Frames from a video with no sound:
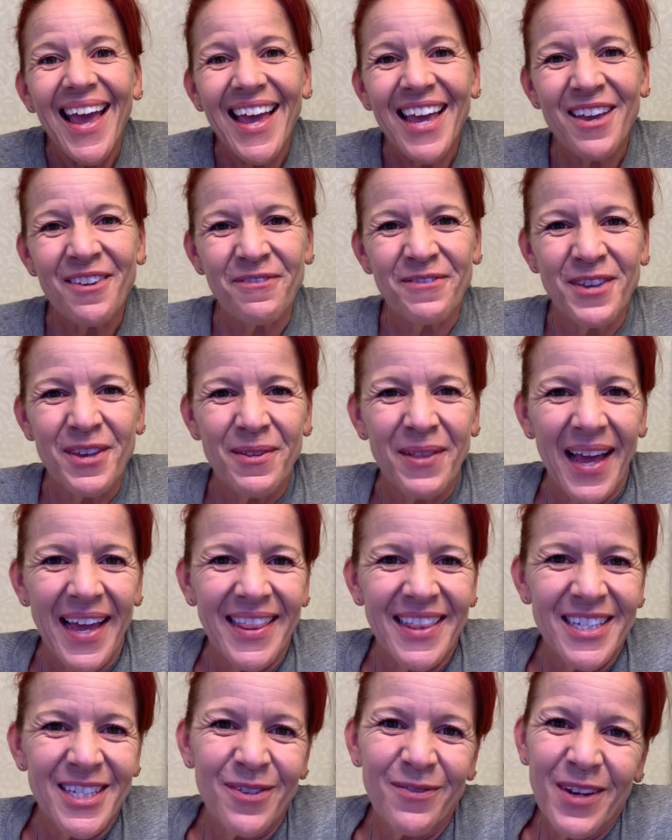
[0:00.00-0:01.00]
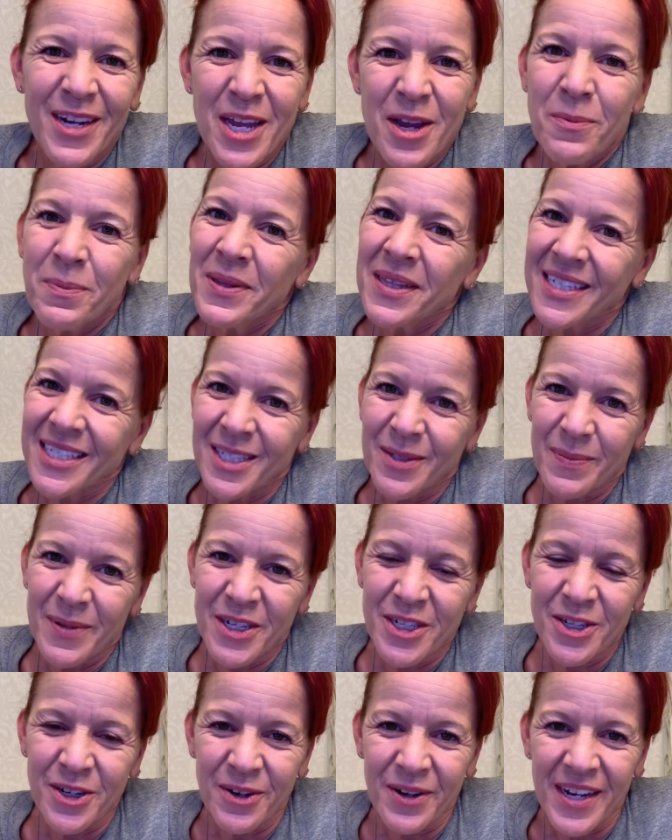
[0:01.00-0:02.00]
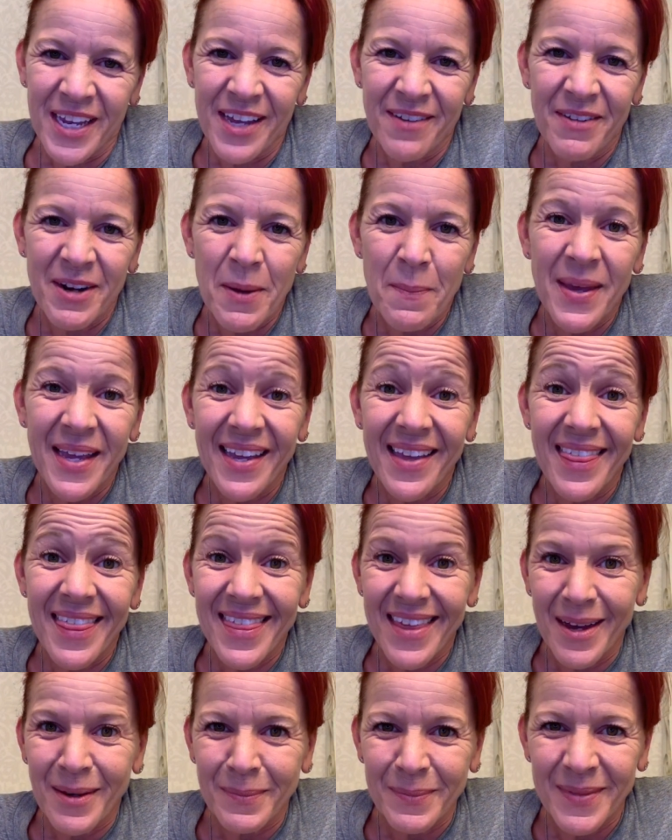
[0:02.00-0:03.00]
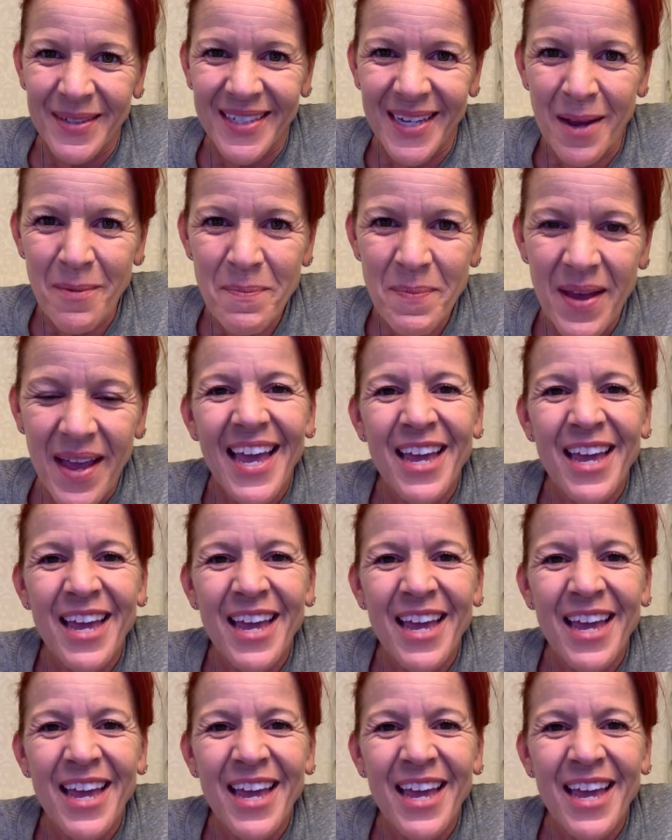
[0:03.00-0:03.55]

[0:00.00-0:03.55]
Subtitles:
If you like this video, please be sure to give it a big thumbs up.